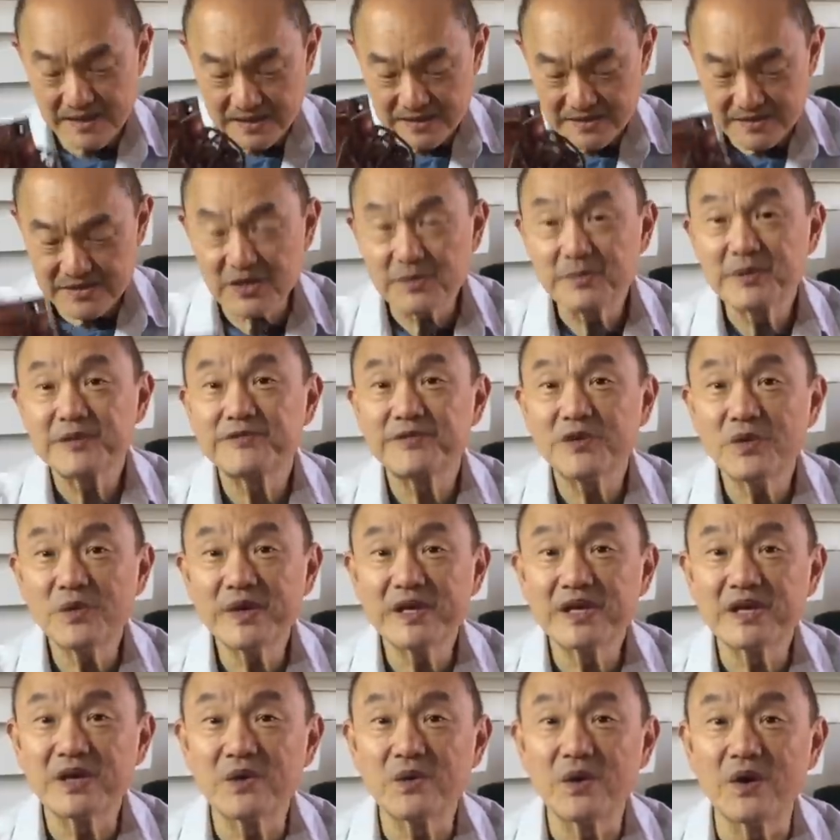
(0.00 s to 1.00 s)
So before we
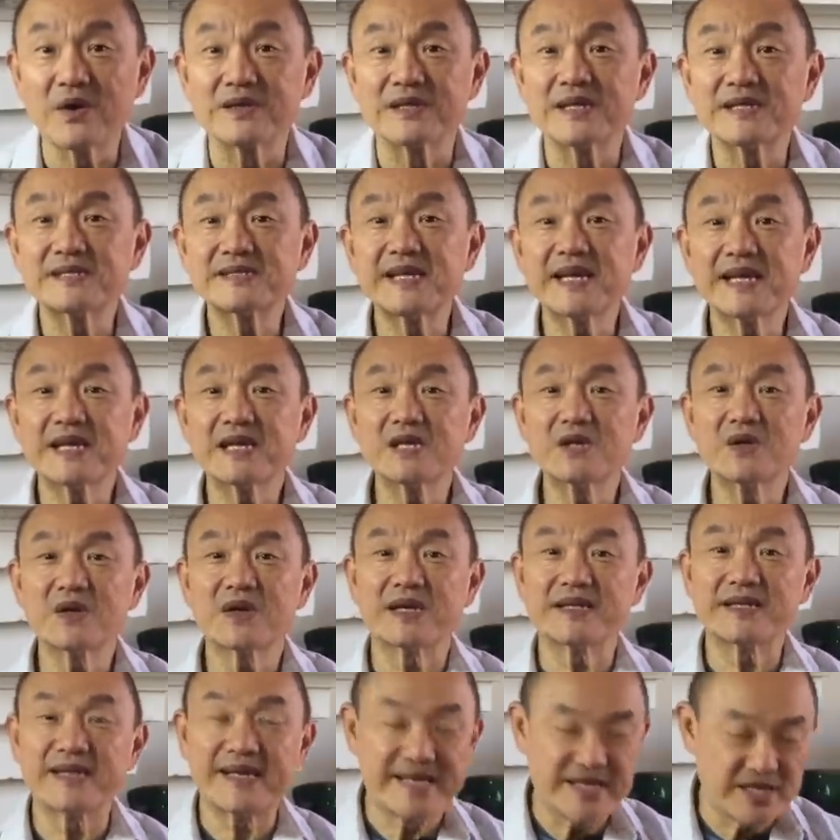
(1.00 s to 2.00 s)
go on, let's take a
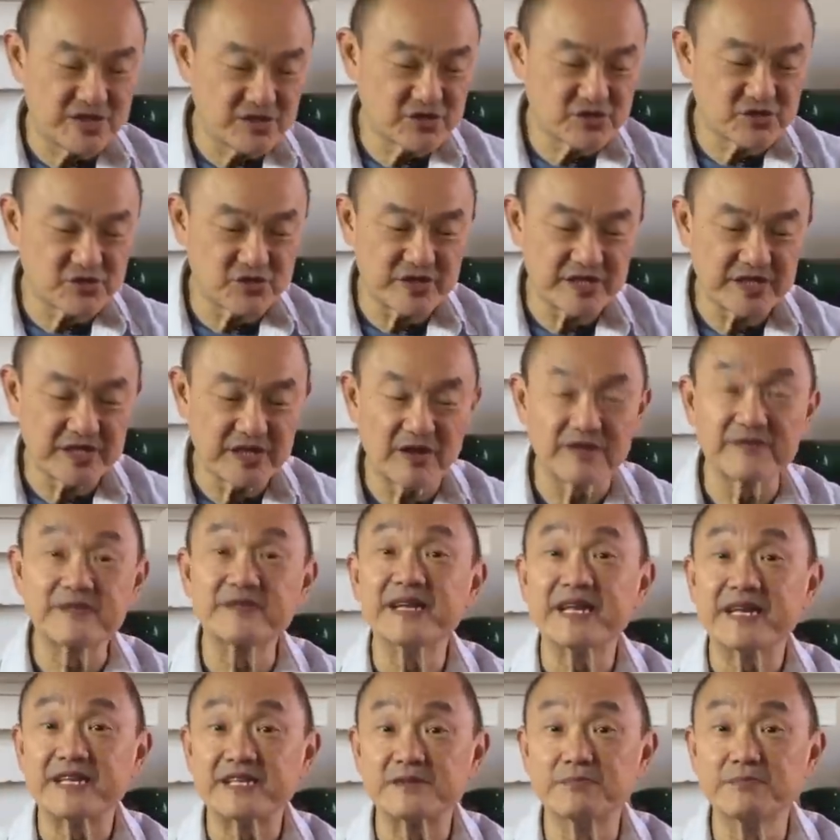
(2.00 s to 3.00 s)
look at the history of
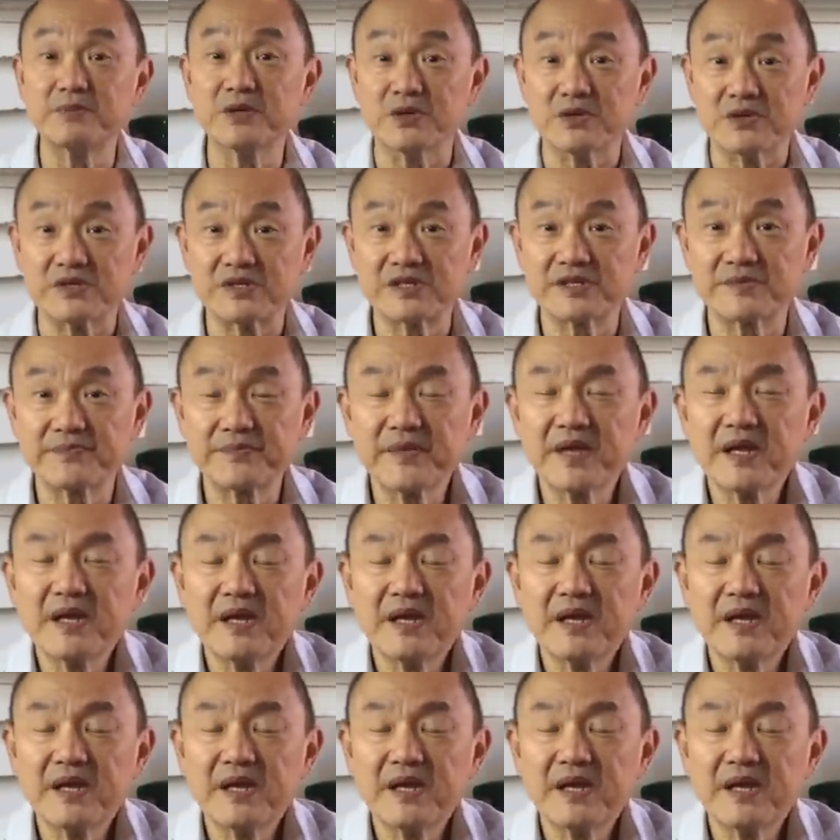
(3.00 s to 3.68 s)
Nick's boots.